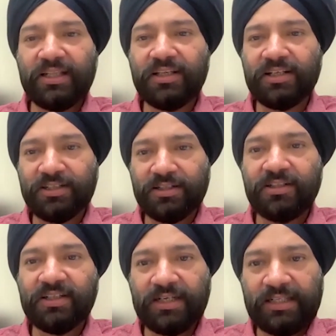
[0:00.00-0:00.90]
that
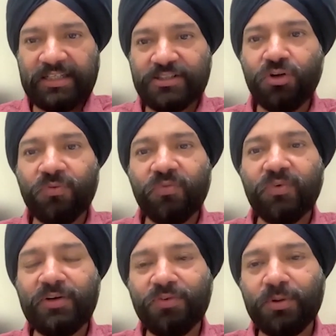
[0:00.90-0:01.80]
this
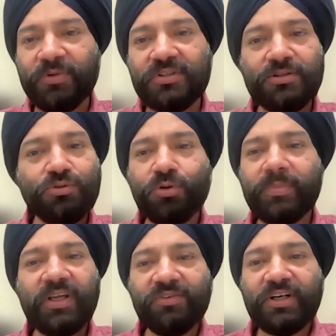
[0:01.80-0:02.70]
information should
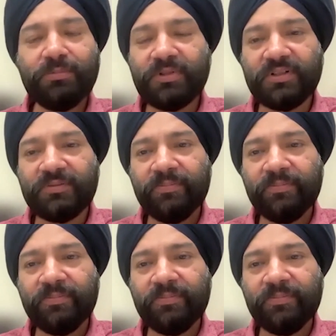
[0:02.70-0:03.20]
be available.